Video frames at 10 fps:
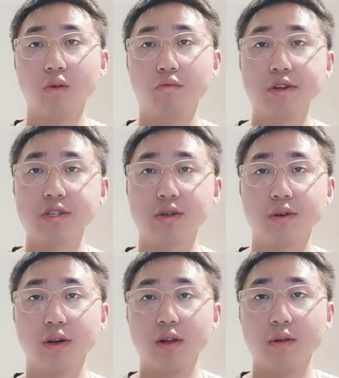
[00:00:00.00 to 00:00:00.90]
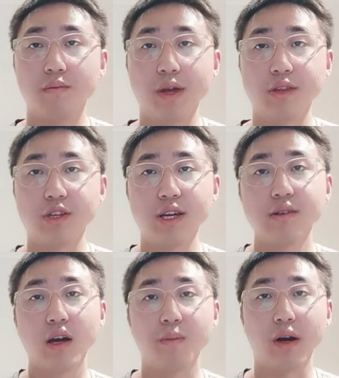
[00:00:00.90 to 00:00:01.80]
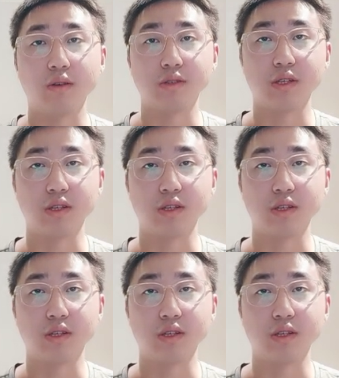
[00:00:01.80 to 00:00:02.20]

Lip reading: which maintain about